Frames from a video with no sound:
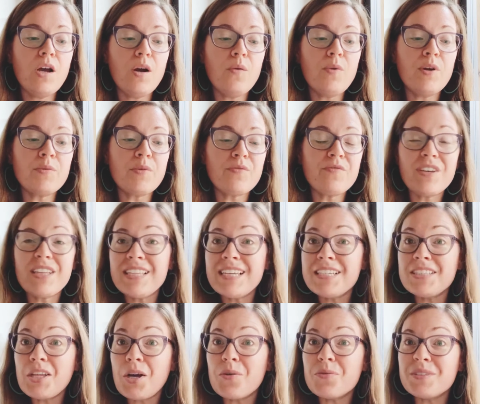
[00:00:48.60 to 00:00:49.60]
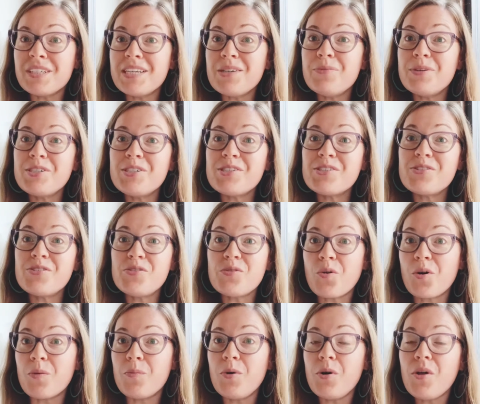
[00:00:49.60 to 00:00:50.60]
when we're feeling lonely, which is
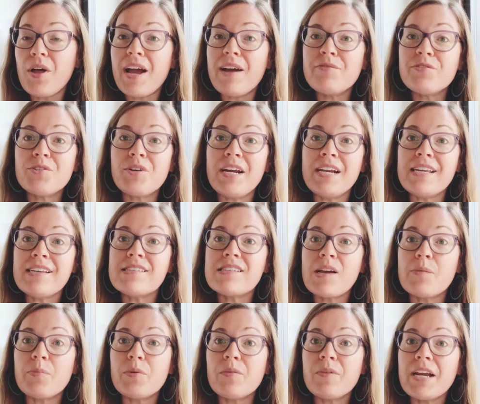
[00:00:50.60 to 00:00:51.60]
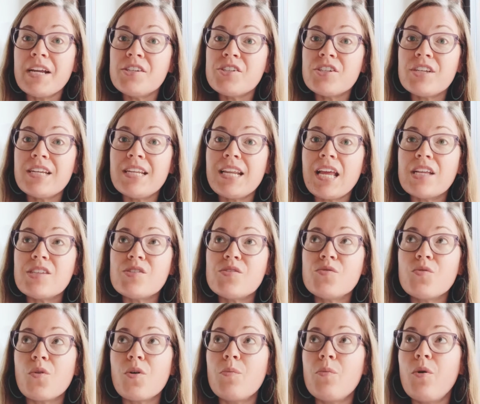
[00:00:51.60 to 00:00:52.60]
normal after any separation, it's
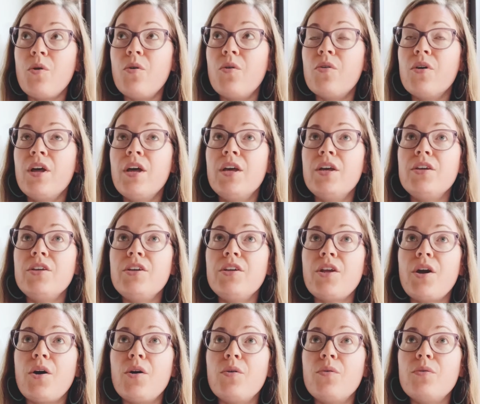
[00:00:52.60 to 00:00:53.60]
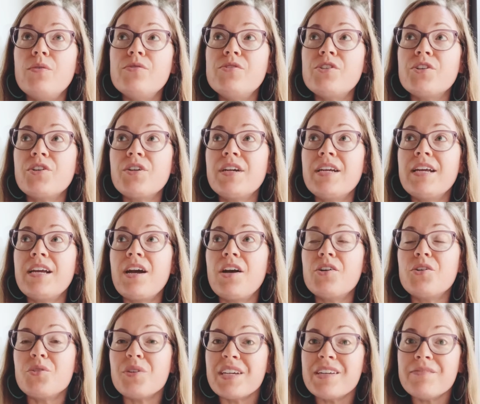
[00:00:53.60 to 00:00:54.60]
normal, during a
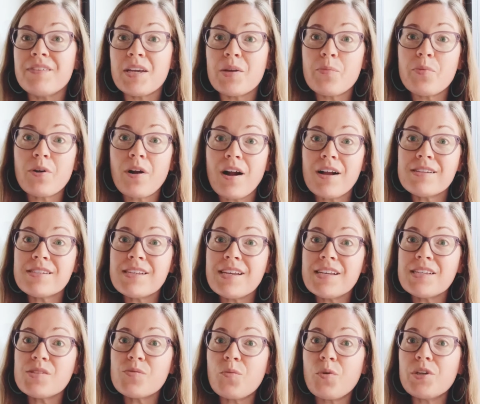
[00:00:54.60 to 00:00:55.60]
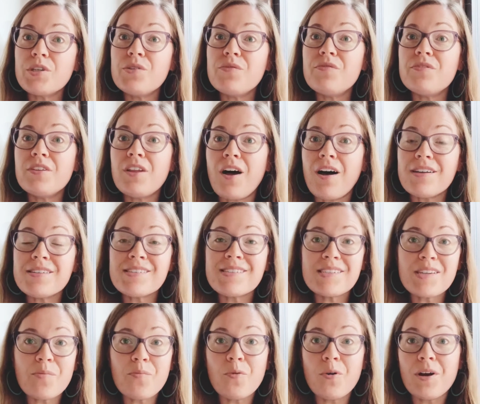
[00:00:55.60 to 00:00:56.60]
grieving process where you've lost
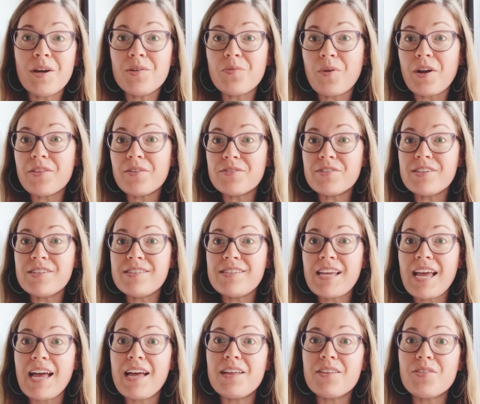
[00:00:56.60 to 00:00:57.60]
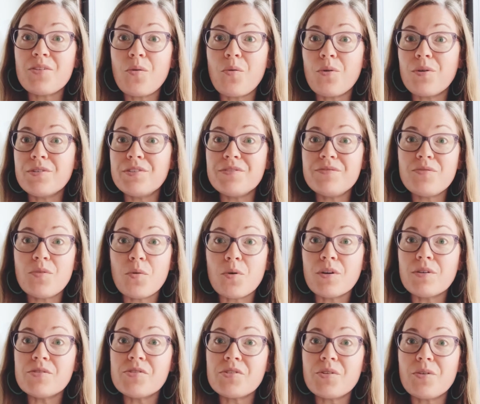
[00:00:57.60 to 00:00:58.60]
someone, whether to death or
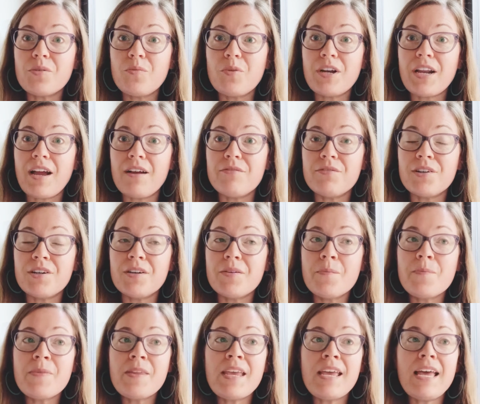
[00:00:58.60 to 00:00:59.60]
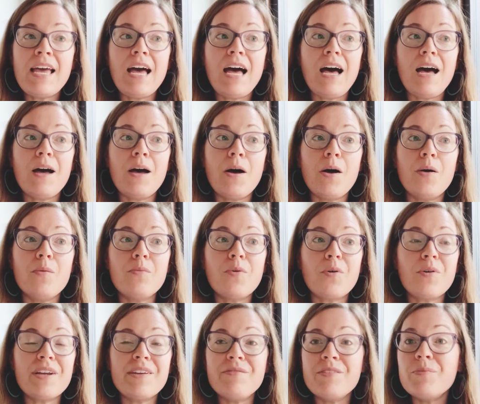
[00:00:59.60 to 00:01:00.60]
divorce or whatever,
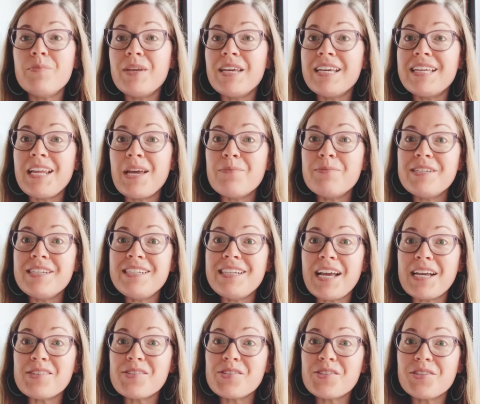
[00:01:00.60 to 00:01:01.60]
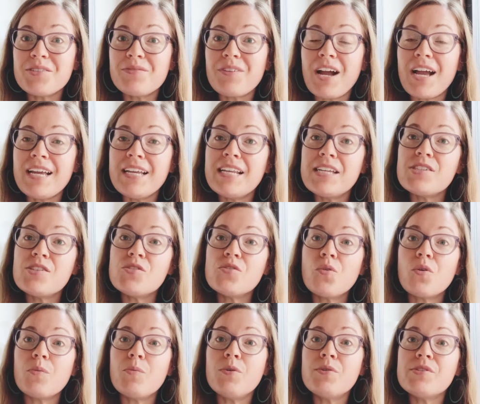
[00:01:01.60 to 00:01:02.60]
or even being an empty nester, right? It's
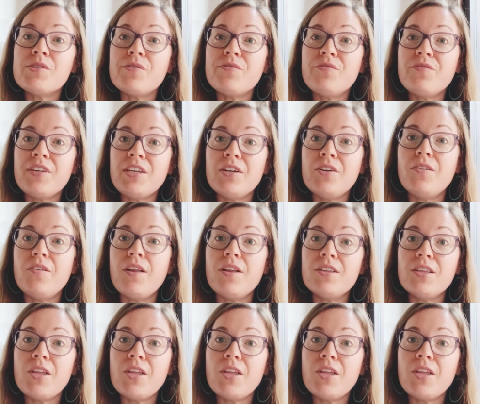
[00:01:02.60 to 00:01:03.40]
normal to feel